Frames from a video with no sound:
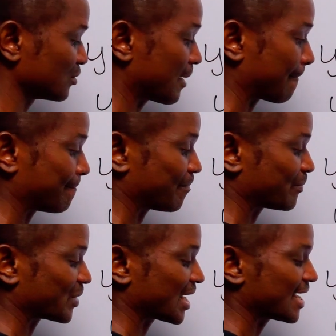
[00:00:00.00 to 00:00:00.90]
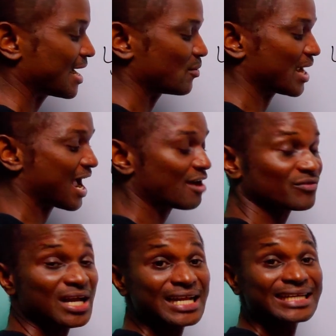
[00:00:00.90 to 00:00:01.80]
to, here we
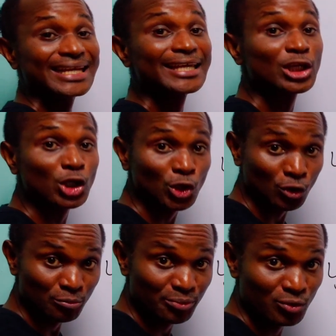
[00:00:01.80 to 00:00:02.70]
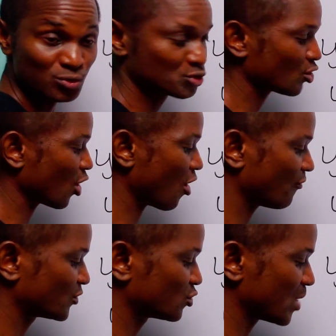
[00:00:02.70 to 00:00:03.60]
have the cube root
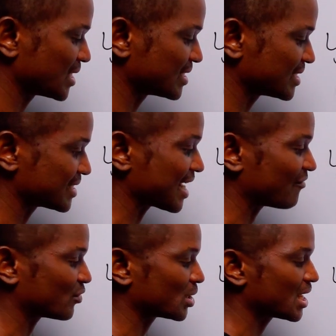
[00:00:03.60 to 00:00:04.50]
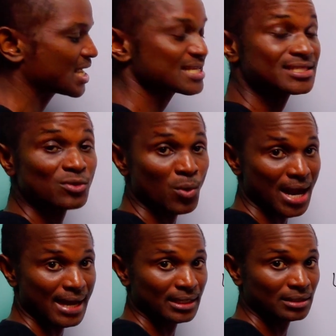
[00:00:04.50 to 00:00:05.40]
of 27
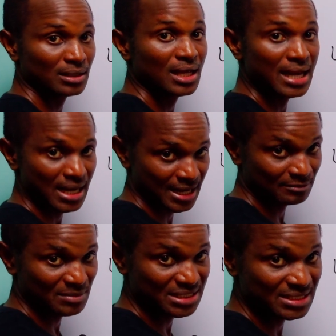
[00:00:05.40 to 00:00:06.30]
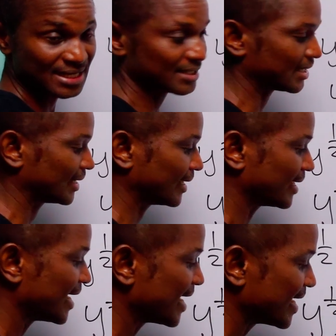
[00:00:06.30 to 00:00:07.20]
squared. Let me say it
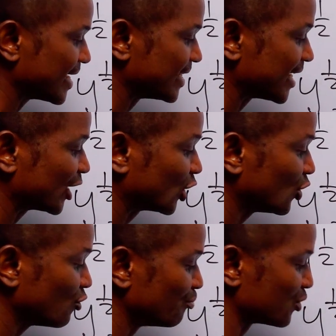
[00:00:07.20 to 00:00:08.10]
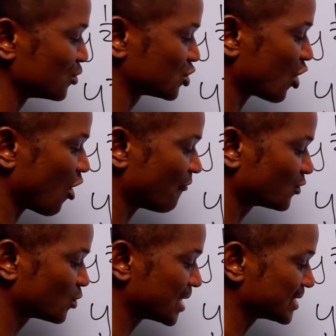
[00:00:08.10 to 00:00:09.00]
again. The cube root
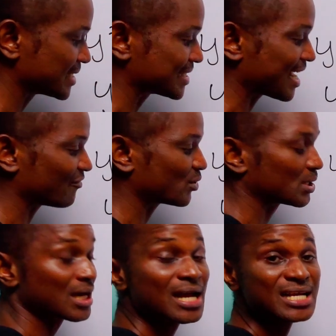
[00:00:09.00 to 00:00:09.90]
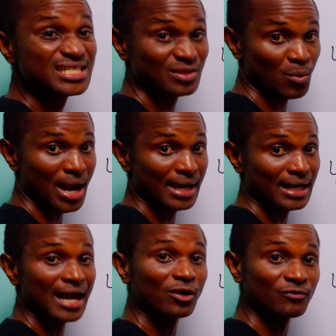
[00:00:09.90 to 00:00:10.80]
of 27
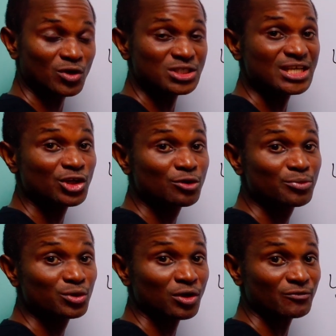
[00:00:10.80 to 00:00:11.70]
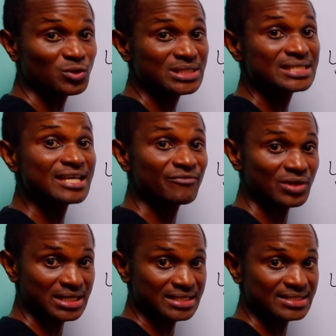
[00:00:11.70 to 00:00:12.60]
squared. And of course, the cube root of
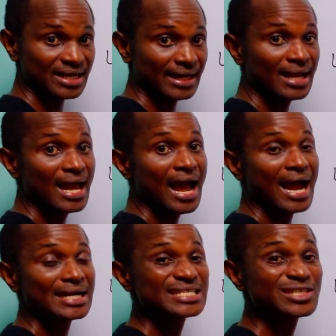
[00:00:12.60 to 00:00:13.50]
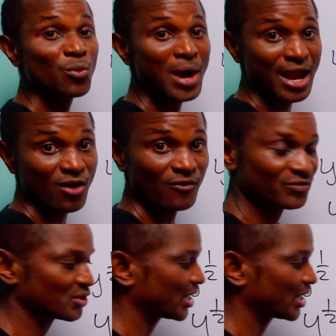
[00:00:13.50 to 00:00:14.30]
27 is 3. And the square of